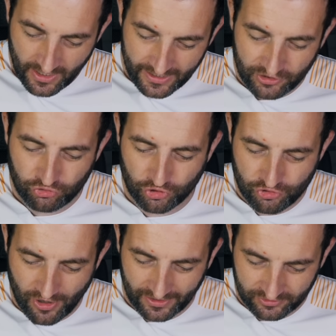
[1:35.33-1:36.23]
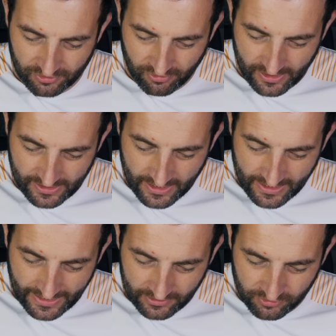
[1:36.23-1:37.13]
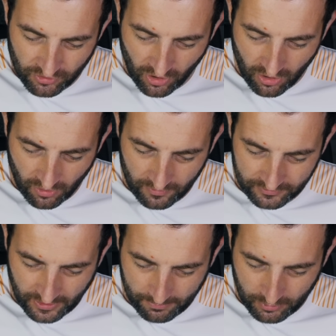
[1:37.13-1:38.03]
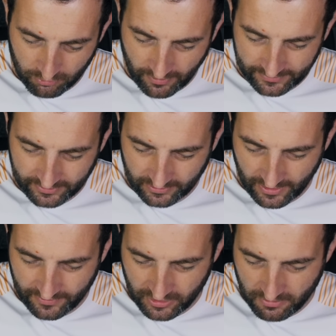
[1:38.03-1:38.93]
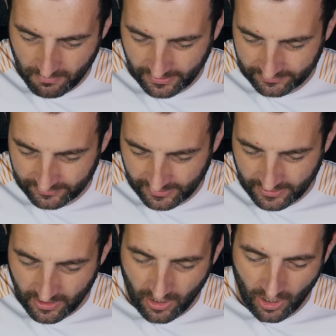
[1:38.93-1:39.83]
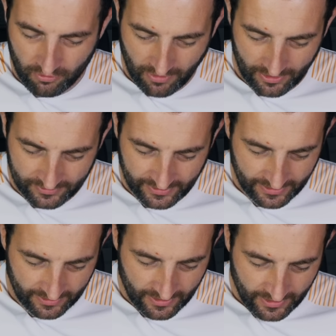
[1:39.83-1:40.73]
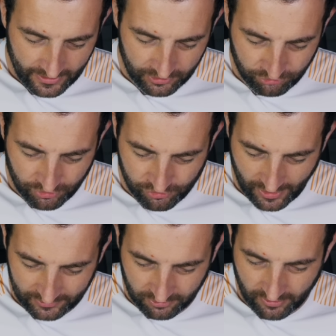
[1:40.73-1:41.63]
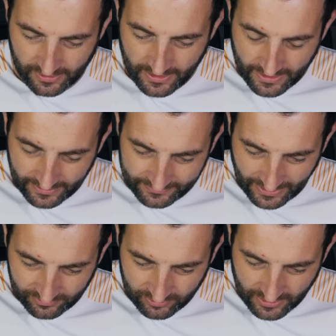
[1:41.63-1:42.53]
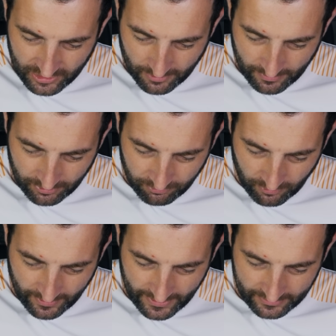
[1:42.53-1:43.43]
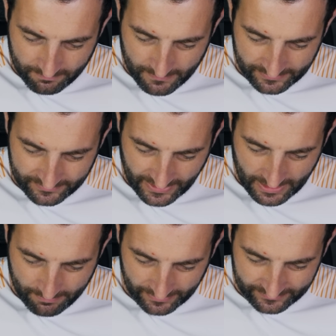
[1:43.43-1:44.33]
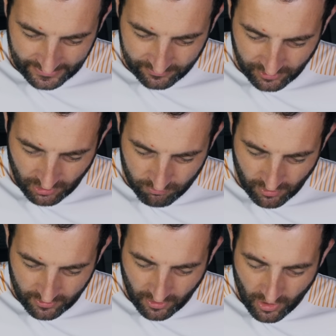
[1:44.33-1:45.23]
trajectory is not on the typical racing line that you might see around here. His trajectory is actually coming through here. He's missed the apex and he's going to run